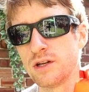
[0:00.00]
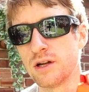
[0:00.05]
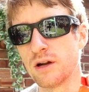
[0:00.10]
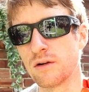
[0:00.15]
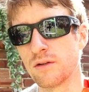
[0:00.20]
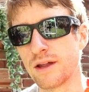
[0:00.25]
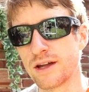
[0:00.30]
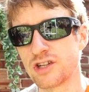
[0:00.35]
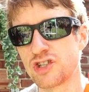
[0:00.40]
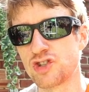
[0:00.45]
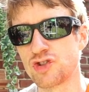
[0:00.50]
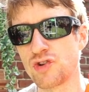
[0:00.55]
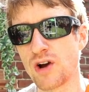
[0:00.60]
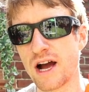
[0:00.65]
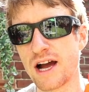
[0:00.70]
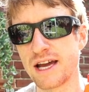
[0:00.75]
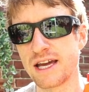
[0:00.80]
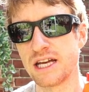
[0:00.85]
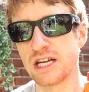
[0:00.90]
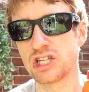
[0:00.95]
you know, that
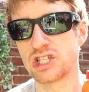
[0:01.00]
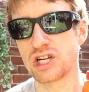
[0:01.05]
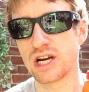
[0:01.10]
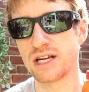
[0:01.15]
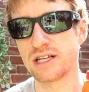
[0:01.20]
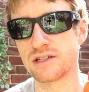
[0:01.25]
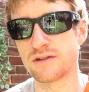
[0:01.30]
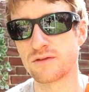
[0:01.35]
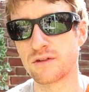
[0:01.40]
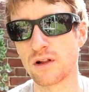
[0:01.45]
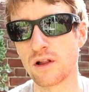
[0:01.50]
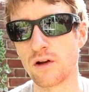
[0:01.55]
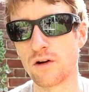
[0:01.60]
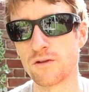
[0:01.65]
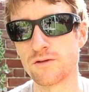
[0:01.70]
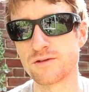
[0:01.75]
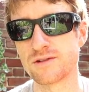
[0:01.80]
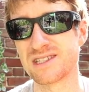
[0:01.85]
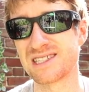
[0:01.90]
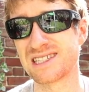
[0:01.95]
dry change of
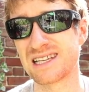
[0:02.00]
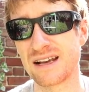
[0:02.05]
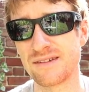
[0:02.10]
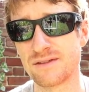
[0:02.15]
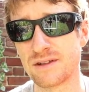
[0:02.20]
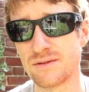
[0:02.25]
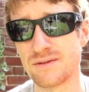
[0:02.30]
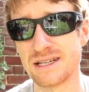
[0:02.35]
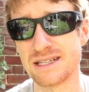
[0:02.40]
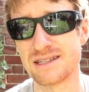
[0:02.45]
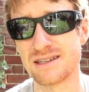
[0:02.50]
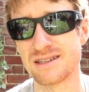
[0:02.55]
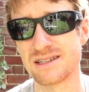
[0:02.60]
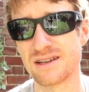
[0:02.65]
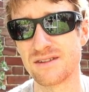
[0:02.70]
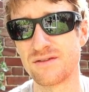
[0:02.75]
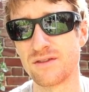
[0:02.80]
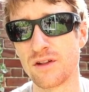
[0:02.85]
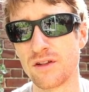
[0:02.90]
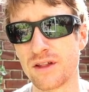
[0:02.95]
clothes for safety reasons,
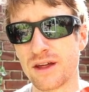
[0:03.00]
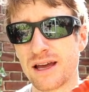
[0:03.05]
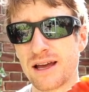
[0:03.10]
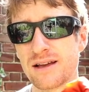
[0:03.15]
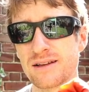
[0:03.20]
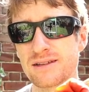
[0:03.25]
if nothing